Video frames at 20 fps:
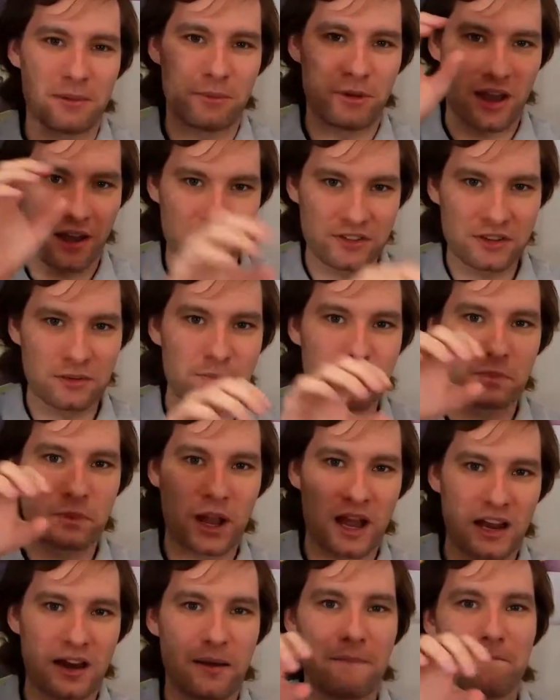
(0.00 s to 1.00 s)
You have to
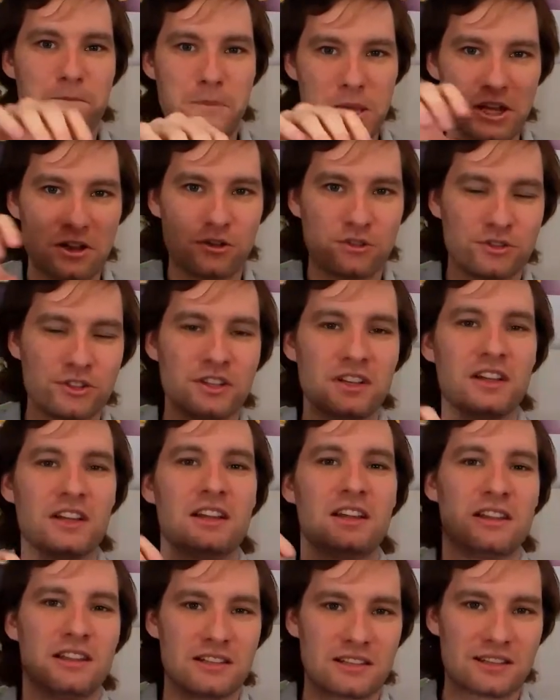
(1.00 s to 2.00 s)
kind of build
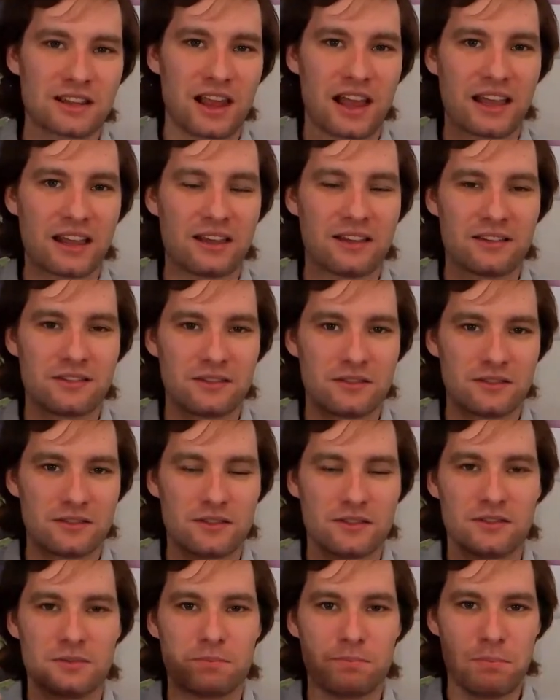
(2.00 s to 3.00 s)
this like
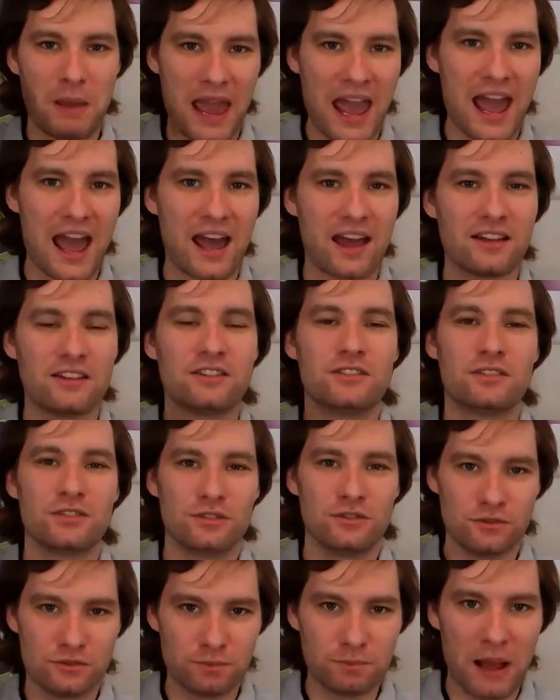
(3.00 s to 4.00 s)
pad
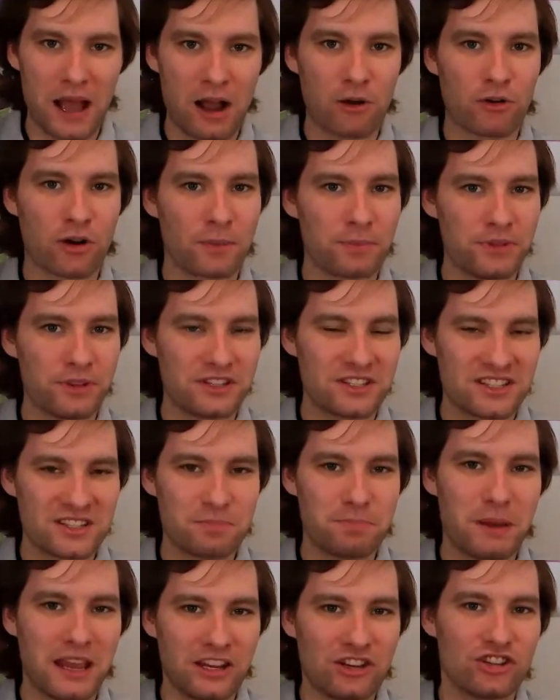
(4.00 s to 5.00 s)
to power up this
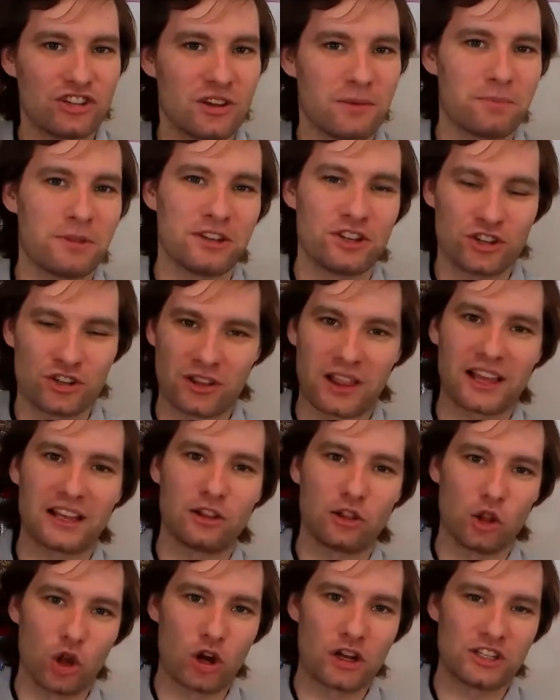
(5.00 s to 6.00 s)
spaceship that you're like
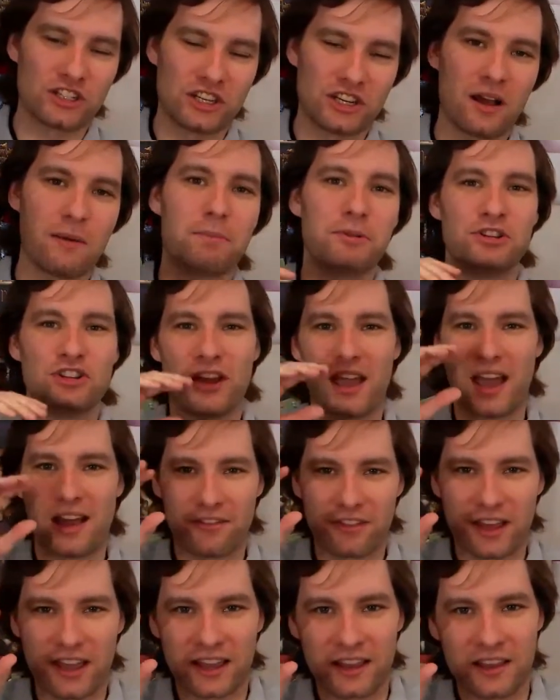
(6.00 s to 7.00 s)
launching up, but you have like